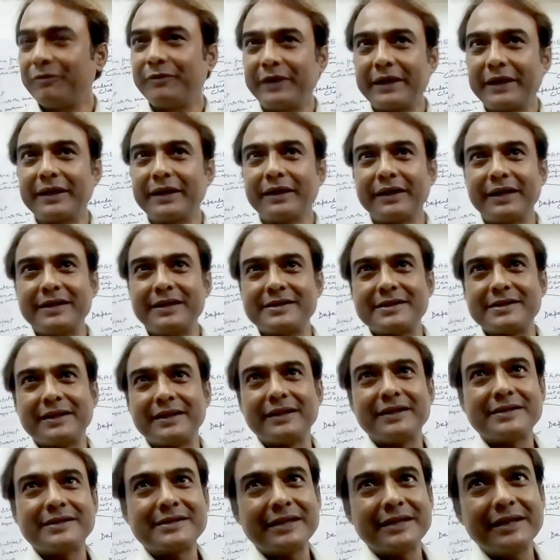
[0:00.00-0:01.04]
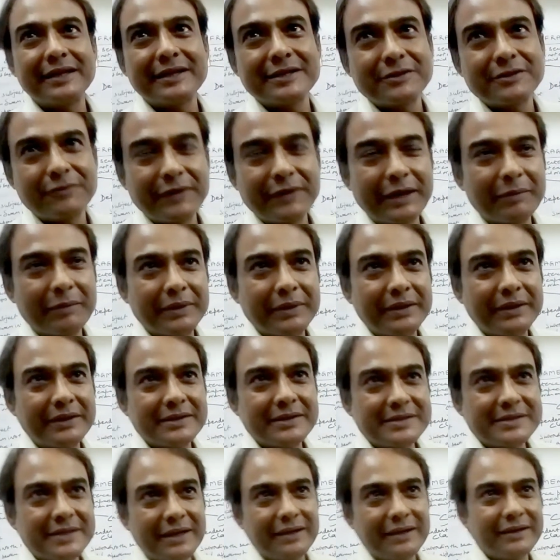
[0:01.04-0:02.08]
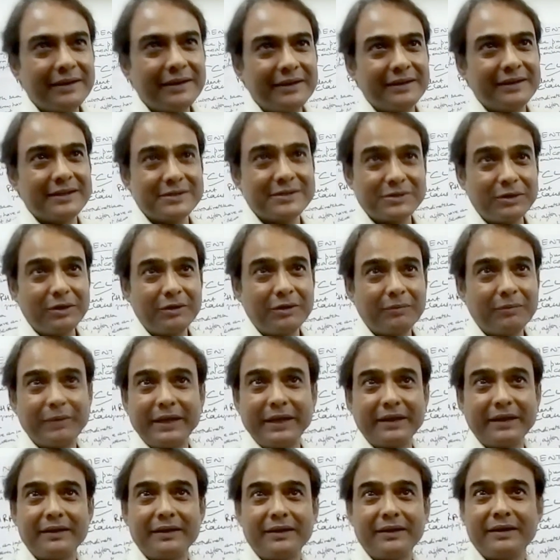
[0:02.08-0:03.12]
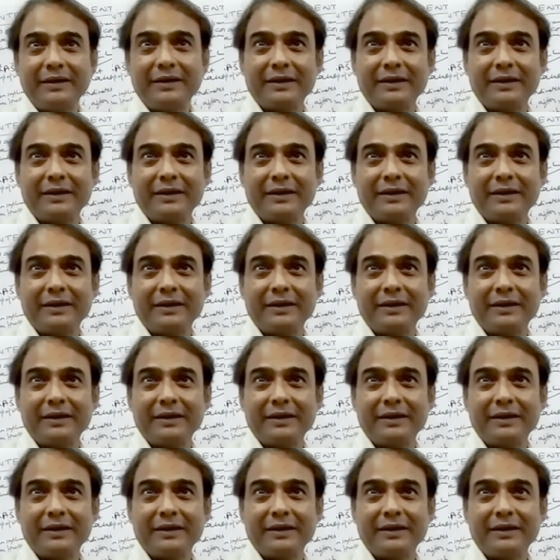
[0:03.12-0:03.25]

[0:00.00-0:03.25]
recognizing a sentence fragment is that it does not make